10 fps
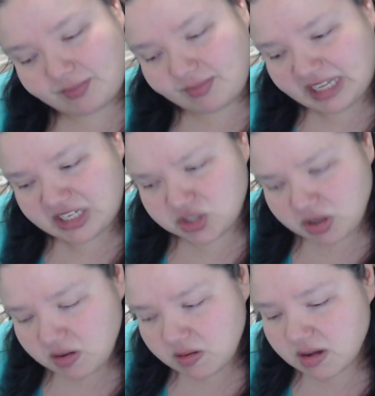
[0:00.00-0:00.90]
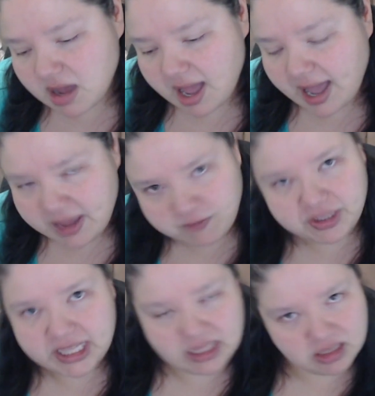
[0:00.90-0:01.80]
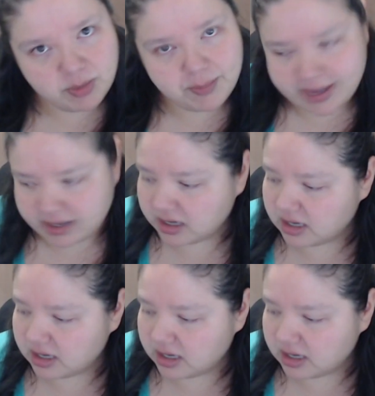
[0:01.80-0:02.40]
So I am feeling a little bit better.